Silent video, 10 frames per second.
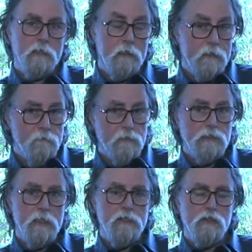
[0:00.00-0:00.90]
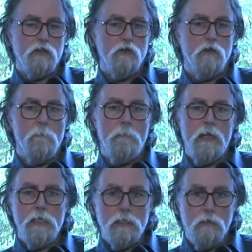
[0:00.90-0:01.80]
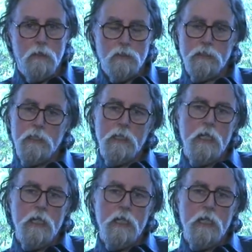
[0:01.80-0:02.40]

and at another stage you can be a curse,